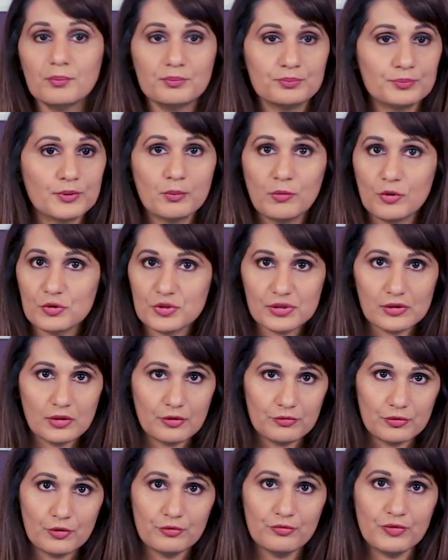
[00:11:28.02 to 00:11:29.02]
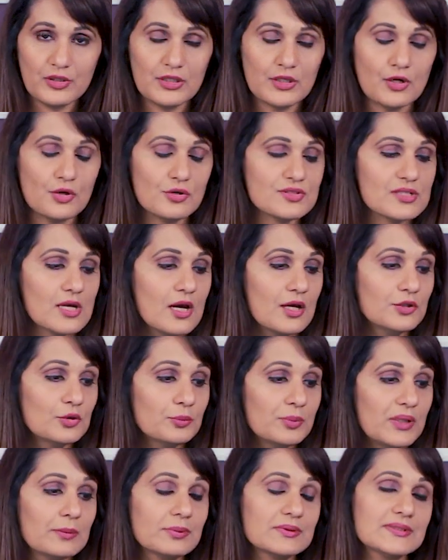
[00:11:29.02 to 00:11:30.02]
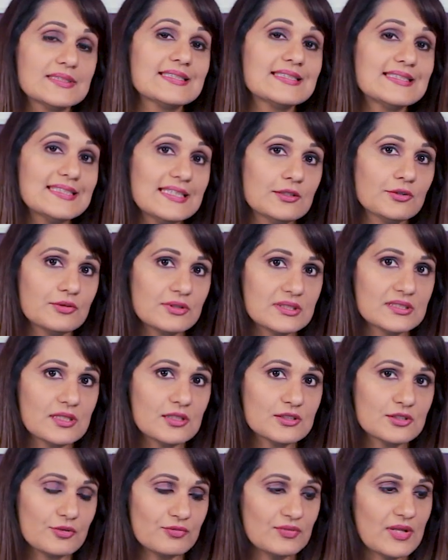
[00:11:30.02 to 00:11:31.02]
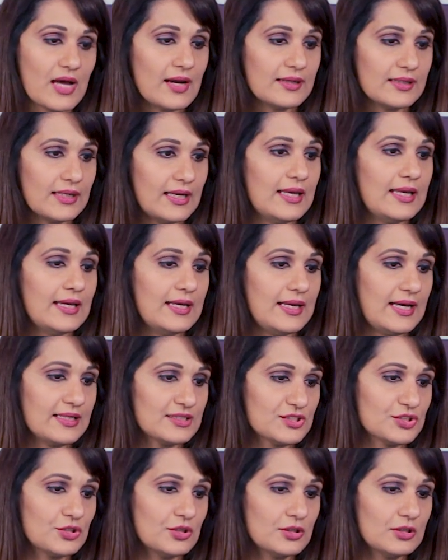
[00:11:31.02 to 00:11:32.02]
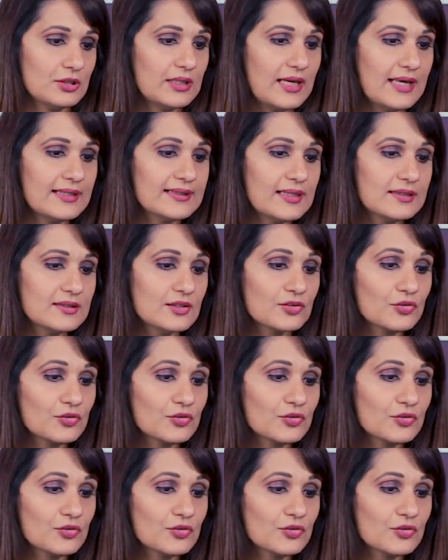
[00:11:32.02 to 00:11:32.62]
promotion of your videos, you'll be able to see the results of that in external. And then the